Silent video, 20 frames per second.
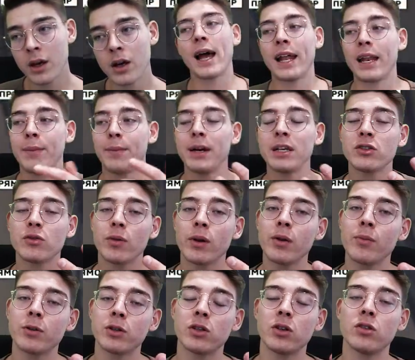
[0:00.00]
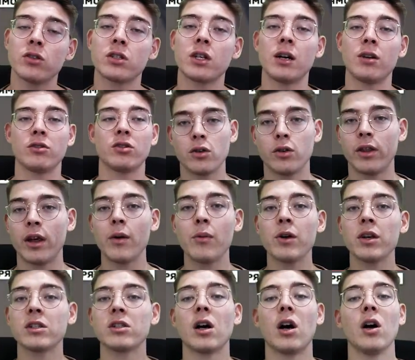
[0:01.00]
and the best 3 results count, so that
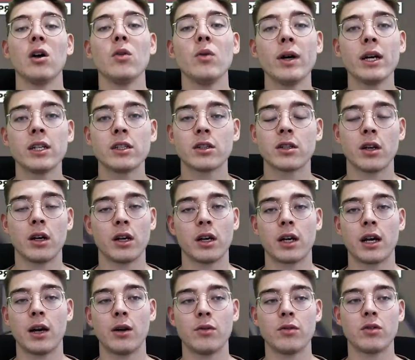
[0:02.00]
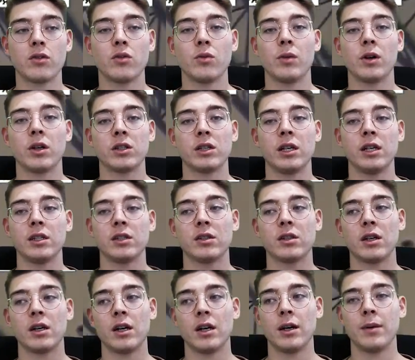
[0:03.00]
one is always gonna count towards his
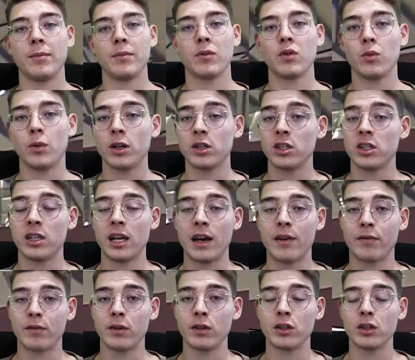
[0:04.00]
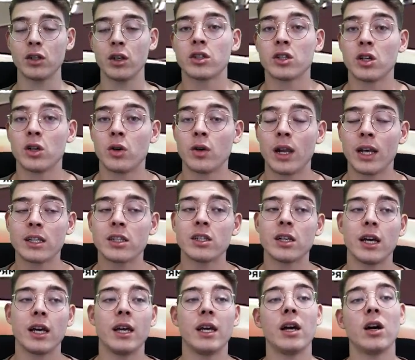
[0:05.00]
average. So let's
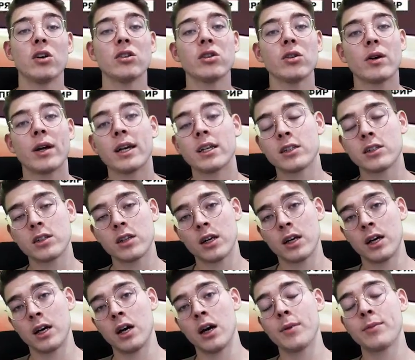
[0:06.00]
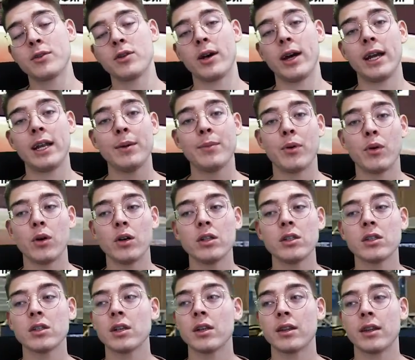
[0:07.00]
say he also gets up to 80
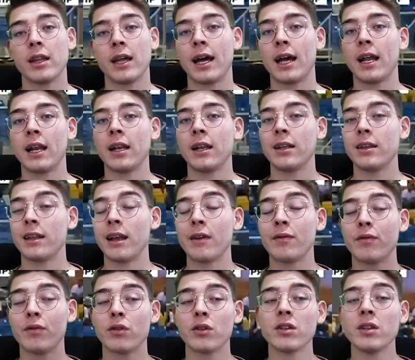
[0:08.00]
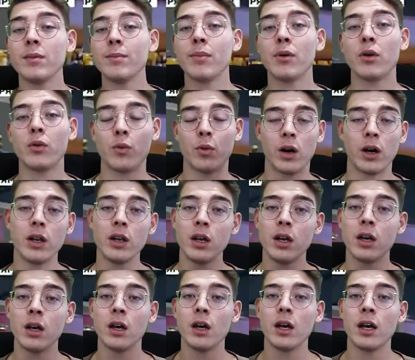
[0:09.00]
points, then that 14.1
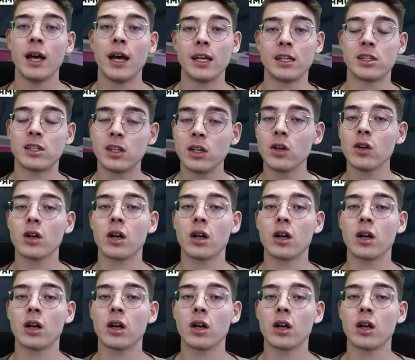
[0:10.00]
is still